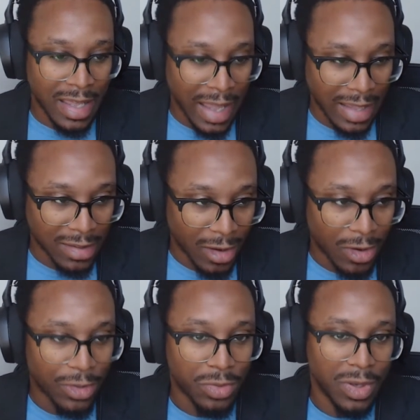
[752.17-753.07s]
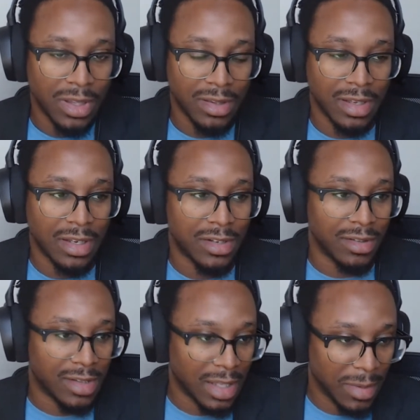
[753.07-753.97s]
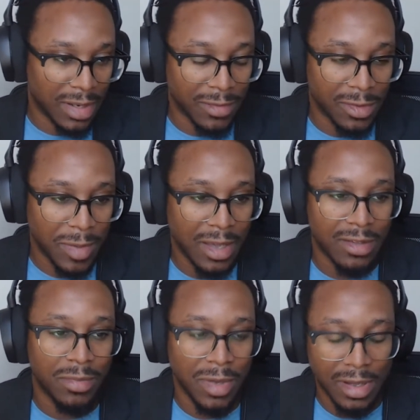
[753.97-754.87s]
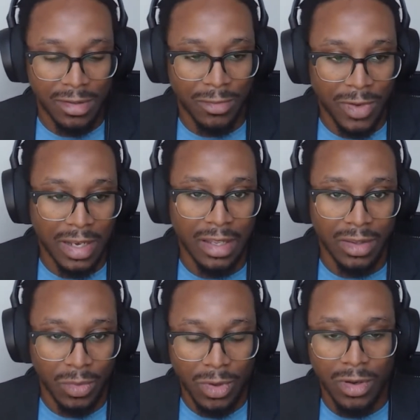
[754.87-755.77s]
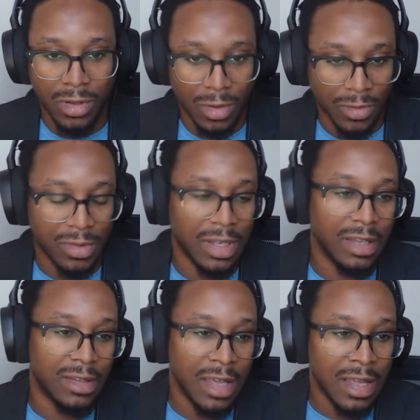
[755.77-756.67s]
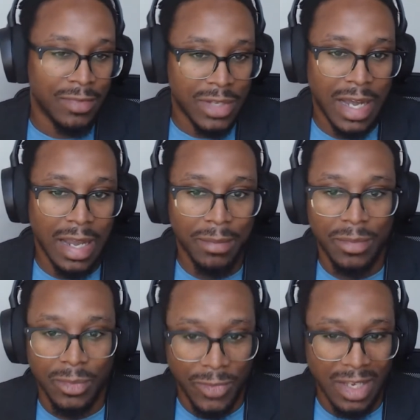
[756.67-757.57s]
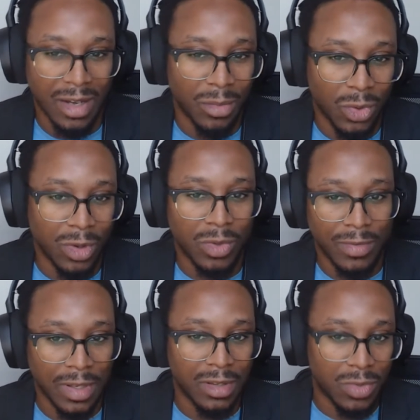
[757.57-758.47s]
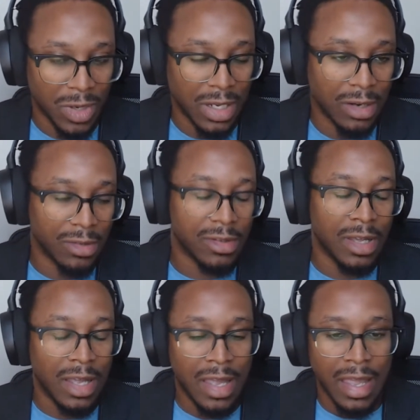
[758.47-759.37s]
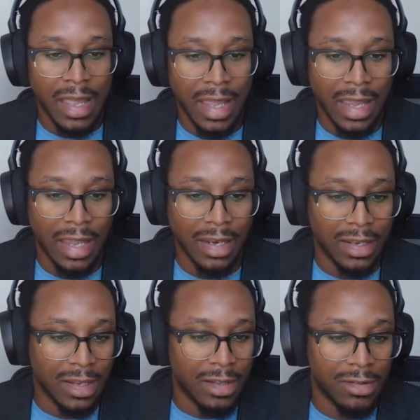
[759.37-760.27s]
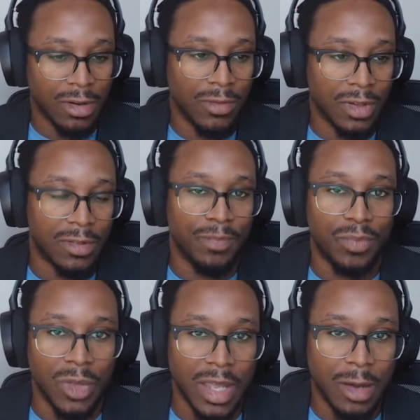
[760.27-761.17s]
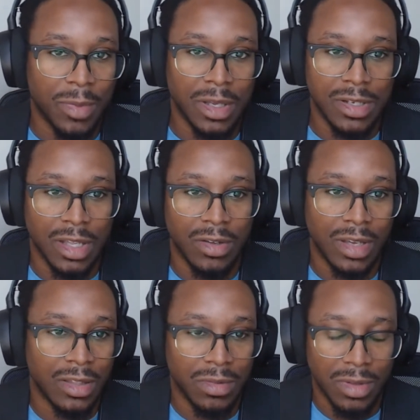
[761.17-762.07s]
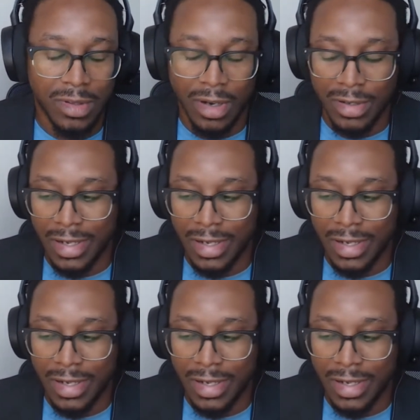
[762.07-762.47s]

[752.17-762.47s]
has all three of these conditions: limit of space because they're fighting in the war and they're overseas, time, Vietnam War, roughly 20 years, and service, helping each other get through these hard